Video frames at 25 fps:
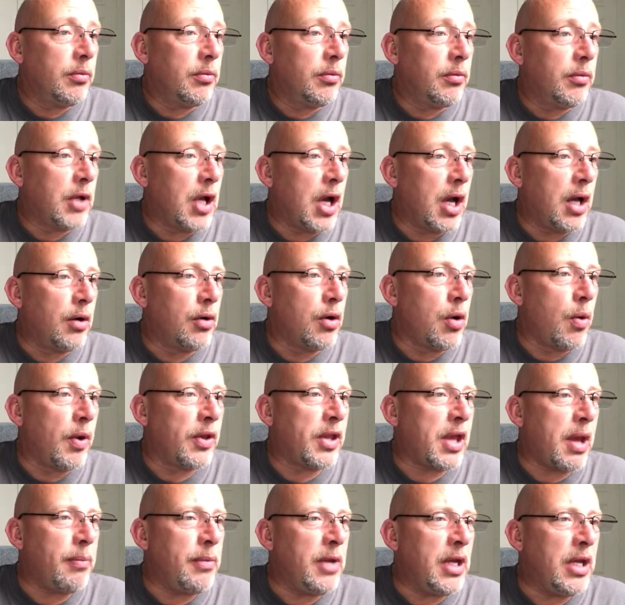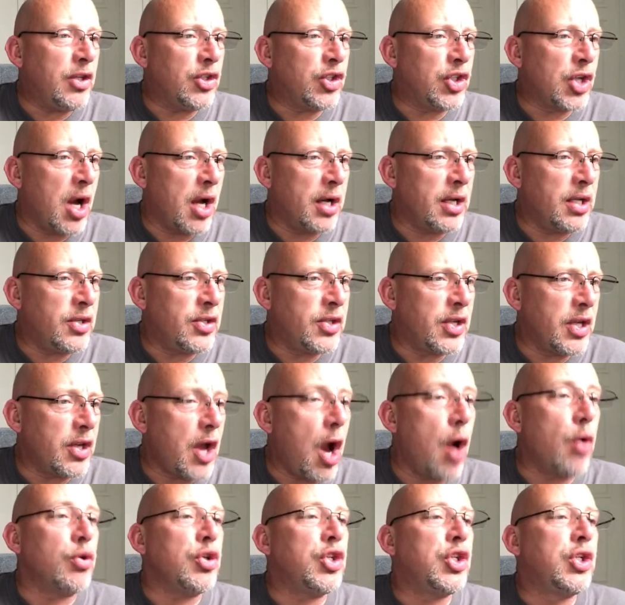I don't know what that means. Johnny says,
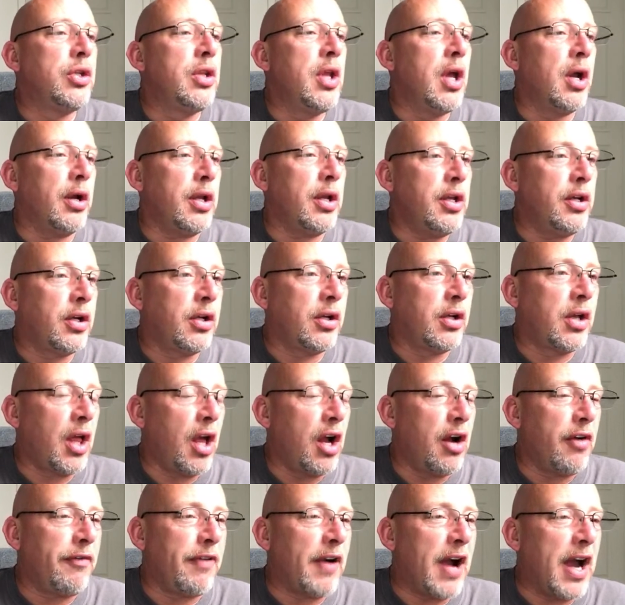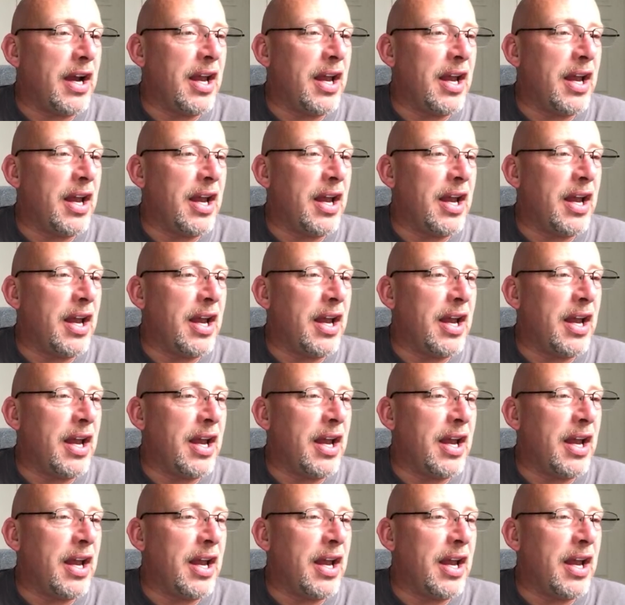oh, there you clarified.